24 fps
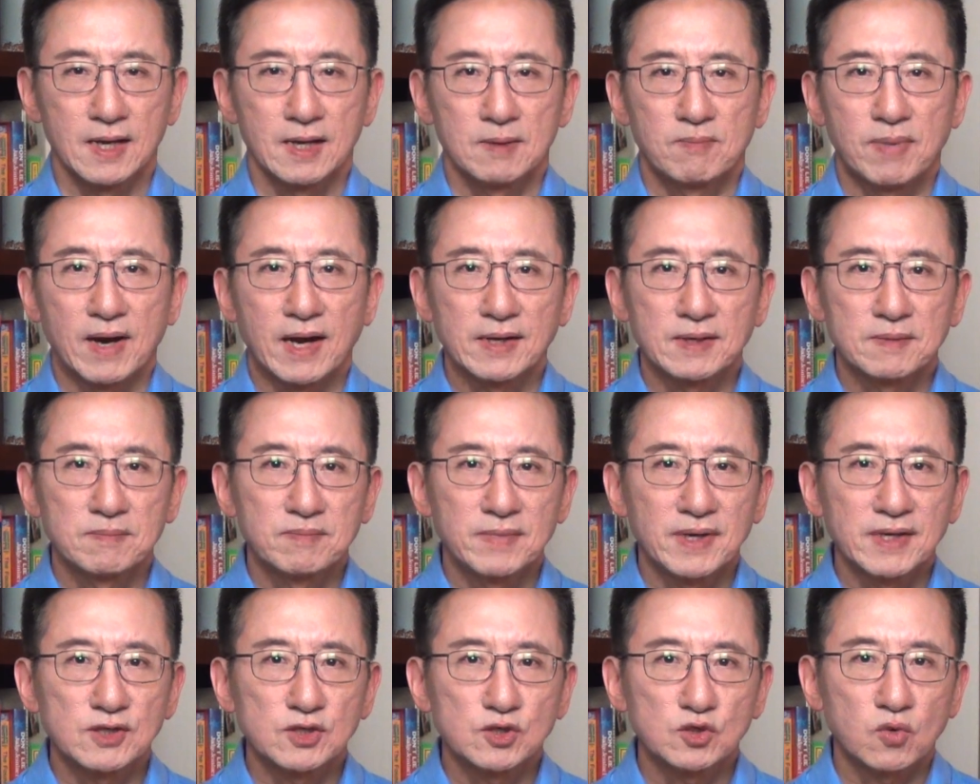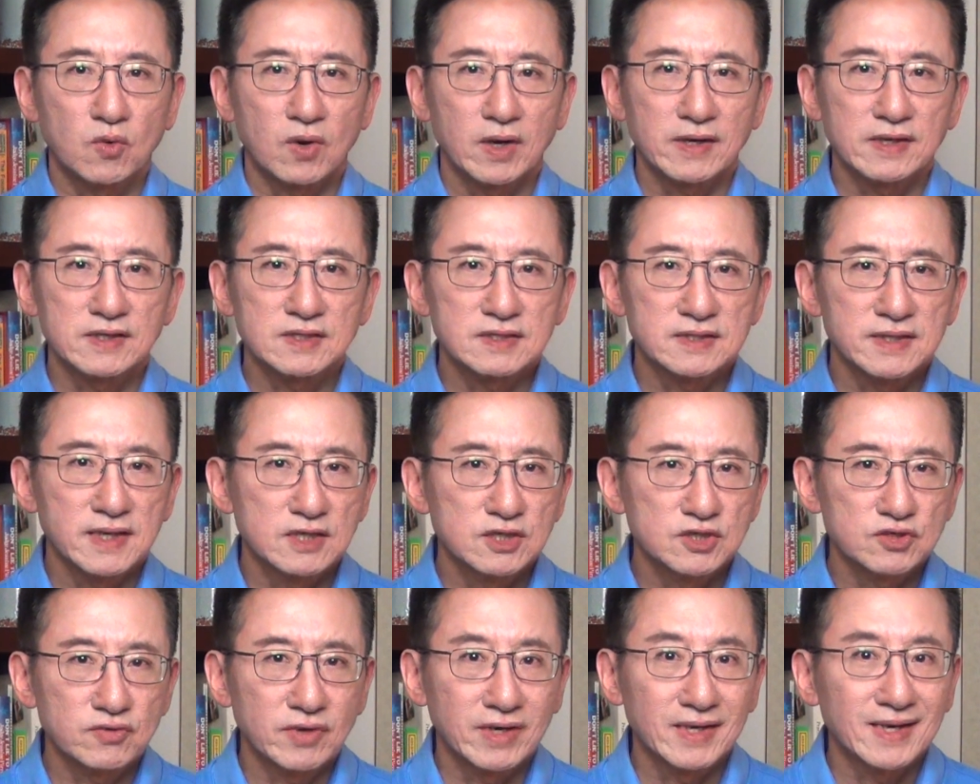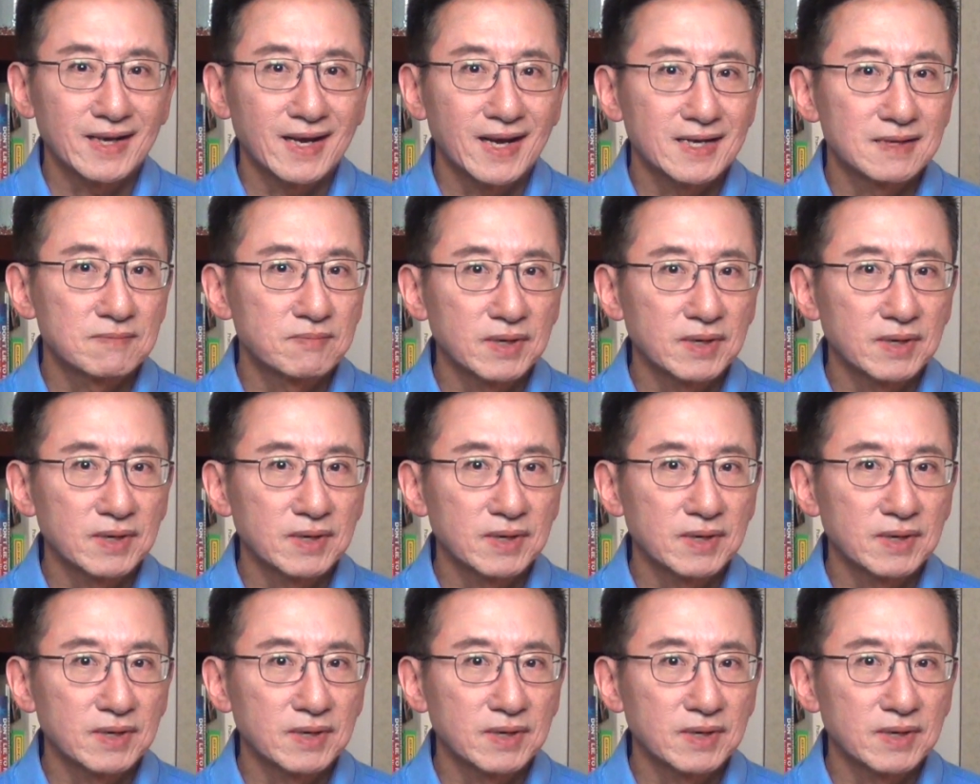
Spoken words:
By the mid-20th century, it had